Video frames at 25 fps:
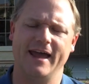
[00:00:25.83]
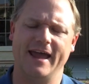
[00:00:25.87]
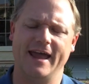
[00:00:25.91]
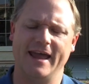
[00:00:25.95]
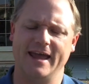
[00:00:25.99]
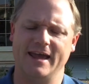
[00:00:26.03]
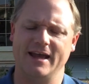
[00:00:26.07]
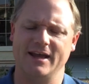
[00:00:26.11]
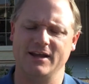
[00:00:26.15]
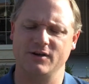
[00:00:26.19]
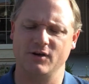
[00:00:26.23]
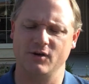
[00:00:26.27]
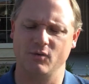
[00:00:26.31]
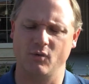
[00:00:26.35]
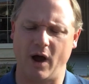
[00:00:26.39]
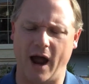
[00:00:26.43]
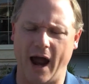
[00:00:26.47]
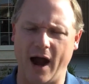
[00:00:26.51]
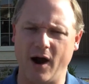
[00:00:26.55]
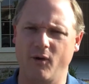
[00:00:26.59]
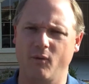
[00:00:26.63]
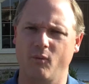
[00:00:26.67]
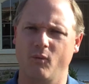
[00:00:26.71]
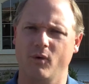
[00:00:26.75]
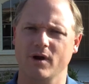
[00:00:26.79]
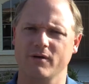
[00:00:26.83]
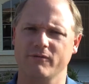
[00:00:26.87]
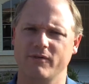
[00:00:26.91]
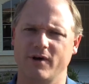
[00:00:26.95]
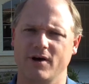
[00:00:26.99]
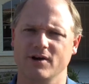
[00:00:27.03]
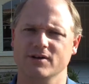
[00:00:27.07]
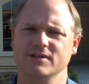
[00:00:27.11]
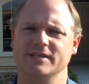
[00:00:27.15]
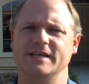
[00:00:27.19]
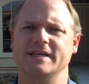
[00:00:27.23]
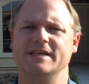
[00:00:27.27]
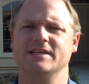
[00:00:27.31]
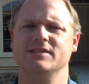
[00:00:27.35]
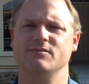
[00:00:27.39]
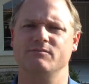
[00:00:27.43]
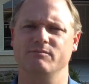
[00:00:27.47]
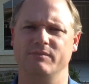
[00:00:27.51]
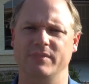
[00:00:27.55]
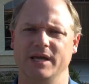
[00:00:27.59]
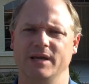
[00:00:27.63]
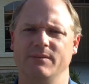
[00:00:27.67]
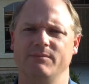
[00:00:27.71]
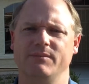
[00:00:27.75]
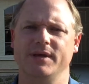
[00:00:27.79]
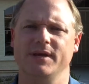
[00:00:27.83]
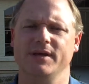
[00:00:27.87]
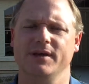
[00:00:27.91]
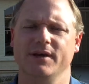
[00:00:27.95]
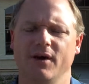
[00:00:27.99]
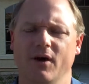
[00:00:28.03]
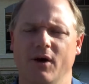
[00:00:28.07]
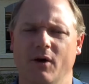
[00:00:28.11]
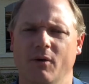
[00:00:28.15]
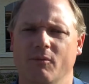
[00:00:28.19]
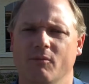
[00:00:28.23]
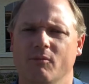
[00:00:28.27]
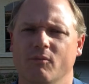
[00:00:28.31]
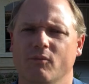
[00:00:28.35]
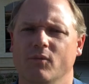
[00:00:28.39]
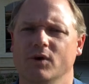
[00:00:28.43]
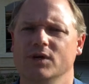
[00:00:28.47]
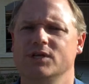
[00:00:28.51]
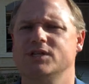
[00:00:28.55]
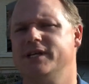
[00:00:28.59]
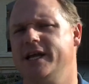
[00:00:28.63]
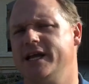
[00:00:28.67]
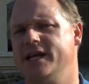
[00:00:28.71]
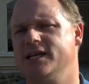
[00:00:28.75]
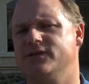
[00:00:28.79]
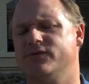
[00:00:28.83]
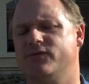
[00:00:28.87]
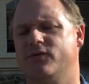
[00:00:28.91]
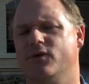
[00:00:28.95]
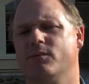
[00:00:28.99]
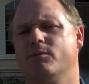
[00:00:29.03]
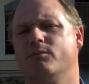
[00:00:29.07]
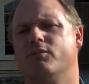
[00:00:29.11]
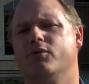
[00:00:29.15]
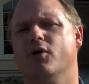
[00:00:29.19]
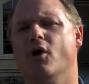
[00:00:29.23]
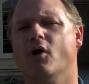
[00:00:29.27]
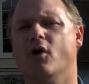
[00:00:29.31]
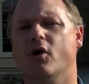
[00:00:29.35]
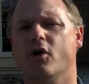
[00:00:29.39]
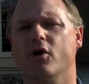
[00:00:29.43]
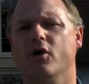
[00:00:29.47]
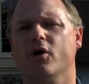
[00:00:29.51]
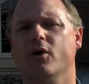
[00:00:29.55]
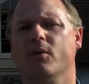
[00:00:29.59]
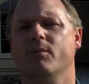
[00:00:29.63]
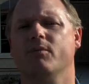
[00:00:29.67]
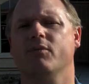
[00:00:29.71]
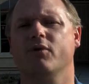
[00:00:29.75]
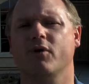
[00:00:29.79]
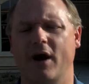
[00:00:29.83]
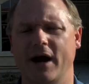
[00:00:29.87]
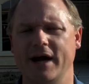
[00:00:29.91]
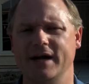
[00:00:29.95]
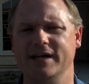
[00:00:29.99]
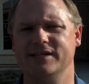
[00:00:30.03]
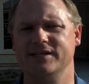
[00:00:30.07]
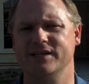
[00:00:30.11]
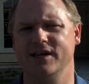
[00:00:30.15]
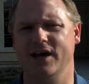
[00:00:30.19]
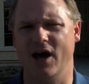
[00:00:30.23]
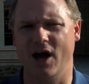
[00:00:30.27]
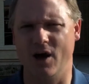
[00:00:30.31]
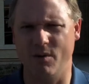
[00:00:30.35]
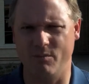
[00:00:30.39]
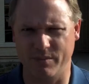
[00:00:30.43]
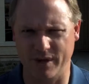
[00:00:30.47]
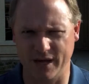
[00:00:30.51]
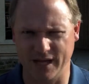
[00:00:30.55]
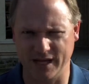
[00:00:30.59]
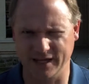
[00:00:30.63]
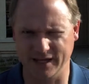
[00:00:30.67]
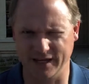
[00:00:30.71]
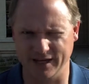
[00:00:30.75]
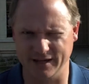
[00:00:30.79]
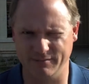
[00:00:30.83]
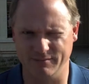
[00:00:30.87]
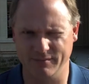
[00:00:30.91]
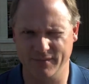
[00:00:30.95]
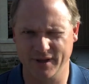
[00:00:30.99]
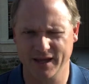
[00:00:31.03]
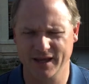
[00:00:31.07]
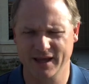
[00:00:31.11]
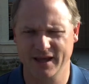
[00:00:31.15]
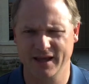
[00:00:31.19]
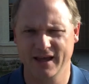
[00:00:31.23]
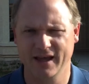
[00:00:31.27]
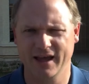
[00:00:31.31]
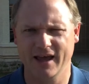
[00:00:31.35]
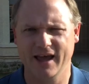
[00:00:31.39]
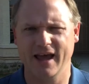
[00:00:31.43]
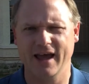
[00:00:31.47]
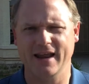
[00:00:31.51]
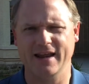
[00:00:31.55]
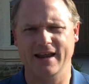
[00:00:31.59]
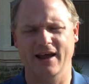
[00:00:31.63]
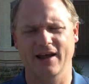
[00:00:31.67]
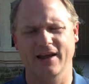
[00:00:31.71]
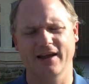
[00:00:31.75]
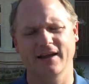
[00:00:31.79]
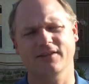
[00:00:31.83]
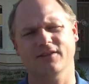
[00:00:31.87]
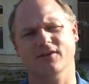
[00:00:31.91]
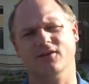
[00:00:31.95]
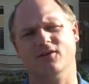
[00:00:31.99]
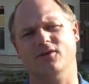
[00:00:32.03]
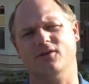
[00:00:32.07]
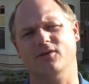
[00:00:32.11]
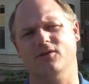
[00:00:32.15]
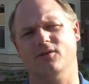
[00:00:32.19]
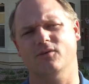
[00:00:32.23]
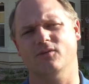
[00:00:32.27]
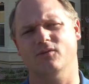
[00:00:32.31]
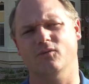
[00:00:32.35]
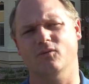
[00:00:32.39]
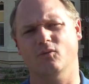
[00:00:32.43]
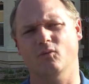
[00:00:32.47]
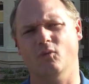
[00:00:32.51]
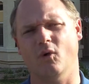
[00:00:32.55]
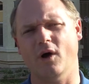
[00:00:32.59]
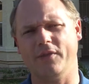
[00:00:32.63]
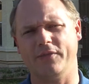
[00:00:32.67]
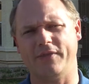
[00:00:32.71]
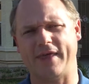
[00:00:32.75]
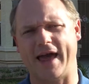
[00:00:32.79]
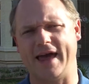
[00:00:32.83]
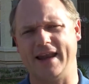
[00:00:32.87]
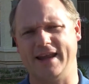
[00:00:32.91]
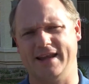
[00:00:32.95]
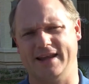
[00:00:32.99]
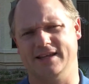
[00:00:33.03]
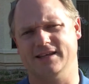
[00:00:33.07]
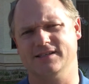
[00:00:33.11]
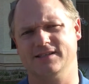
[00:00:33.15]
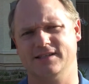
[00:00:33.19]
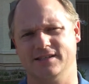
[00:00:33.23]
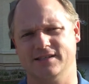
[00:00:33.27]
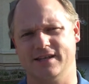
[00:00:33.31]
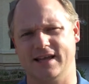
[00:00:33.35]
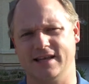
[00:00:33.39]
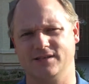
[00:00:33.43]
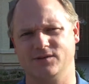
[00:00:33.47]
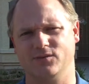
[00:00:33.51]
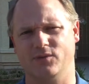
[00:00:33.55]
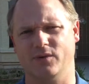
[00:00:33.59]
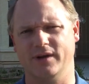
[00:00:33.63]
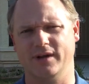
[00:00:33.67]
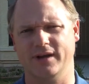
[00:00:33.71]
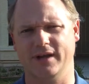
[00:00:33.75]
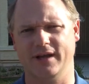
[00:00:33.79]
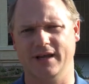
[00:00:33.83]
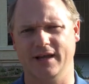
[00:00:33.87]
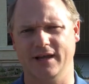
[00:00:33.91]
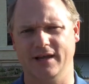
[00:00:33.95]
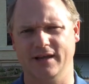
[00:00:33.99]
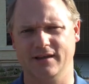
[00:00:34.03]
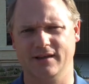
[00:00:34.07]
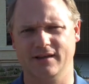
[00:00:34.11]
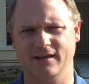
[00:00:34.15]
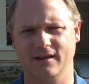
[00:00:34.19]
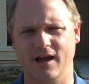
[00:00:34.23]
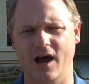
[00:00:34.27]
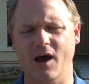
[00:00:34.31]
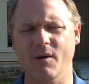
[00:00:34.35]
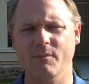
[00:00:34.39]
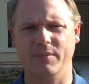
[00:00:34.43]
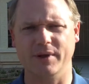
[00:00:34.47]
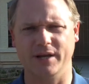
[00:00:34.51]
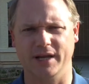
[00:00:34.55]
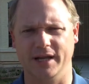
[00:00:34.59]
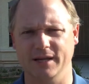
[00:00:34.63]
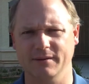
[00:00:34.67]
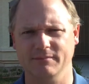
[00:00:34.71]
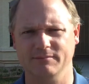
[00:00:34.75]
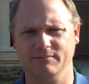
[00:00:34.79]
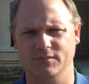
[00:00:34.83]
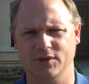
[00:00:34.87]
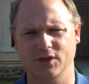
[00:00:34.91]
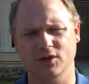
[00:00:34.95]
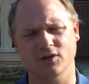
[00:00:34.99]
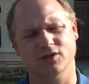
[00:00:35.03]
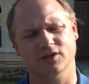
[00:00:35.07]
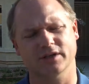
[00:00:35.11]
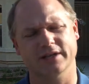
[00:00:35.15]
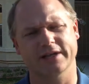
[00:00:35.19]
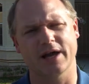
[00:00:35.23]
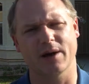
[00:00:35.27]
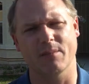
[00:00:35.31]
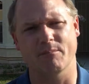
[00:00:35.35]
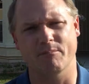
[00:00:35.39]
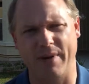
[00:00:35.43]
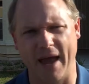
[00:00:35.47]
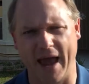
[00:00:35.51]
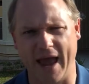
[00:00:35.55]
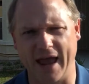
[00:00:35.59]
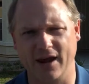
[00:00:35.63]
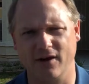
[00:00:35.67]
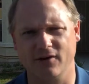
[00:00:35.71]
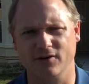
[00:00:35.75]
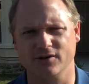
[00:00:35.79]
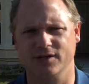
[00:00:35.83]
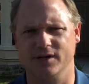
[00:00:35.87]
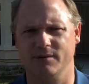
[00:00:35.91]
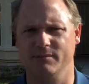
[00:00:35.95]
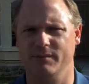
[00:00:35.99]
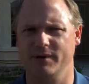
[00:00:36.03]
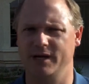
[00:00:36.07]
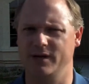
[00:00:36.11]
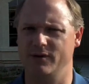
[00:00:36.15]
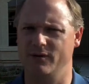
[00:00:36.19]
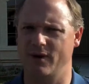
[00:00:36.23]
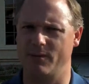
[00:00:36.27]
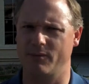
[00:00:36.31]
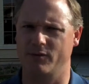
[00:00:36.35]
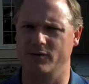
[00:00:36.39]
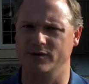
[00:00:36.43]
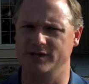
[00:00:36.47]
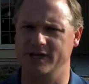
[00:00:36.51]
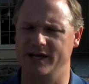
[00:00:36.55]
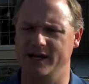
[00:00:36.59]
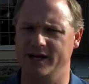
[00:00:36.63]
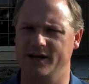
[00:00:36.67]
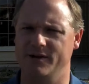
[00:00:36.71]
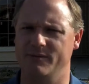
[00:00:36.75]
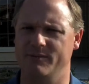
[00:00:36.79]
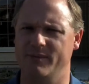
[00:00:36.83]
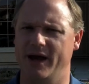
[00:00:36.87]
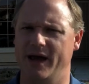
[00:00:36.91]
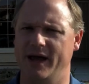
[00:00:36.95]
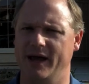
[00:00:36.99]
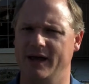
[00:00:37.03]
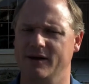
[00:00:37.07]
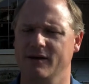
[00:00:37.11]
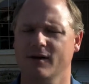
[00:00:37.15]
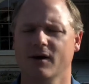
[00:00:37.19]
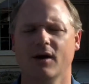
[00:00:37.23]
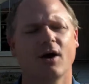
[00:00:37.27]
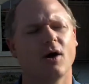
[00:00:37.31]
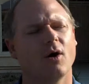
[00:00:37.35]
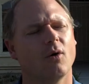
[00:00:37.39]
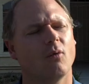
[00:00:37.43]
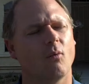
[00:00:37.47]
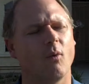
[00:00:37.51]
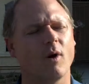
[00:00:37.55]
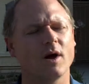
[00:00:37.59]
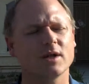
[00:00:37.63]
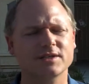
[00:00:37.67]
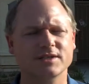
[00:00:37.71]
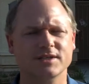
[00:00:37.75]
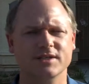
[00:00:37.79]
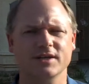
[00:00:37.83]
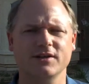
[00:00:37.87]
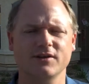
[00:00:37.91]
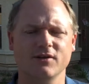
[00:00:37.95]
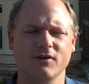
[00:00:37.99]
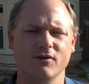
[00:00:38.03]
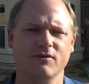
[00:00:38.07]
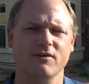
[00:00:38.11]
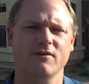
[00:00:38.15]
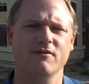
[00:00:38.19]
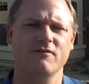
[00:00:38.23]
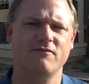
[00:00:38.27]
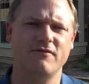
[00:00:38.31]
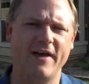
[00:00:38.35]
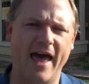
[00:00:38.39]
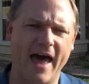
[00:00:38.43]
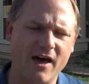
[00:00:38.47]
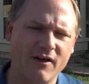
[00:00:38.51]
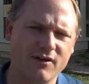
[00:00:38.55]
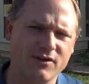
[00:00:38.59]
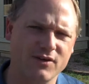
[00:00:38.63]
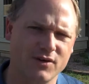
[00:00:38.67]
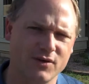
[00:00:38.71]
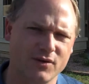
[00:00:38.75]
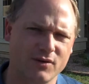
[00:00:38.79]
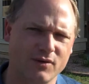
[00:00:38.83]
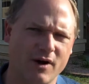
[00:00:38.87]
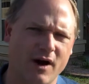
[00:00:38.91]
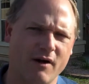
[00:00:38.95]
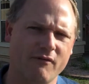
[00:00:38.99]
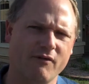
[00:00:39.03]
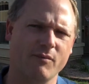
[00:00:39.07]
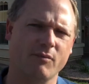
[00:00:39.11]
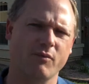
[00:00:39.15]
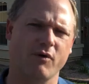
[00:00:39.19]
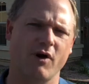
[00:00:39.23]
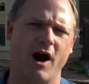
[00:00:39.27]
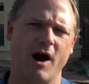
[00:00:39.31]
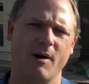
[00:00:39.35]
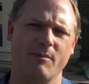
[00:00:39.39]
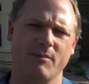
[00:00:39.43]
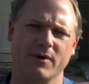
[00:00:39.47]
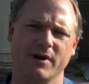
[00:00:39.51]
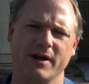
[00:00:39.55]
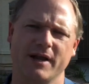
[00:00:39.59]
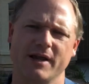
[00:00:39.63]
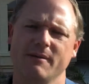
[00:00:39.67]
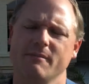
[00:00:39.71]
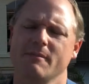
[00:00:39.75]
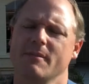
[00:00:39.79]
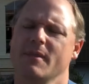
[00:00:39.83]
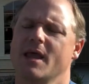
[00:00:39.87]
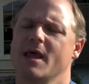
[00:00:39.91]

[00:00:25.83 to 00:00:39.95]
and one of ours is BPO, which stands for Broker Price Opinion. Now, what that is that's when a company, usually a bank or somebody representing a bank, wants to know the value of a property